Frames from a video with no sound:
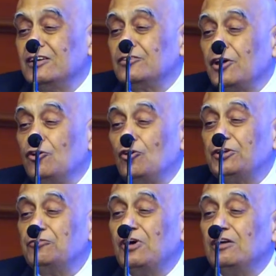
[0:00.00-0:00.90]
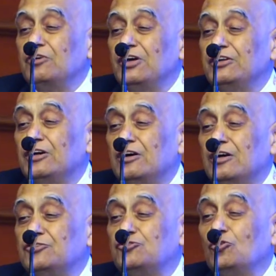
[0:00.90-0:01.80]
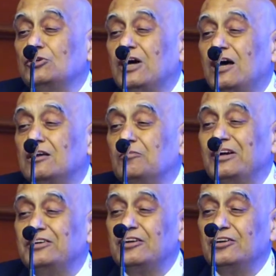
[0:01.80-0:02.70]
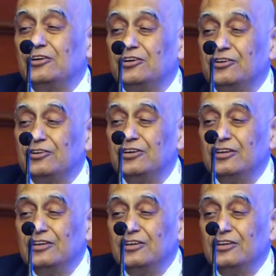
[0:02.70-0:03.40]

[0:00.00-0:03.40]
The aortic valve area, as shown diagrammatically here,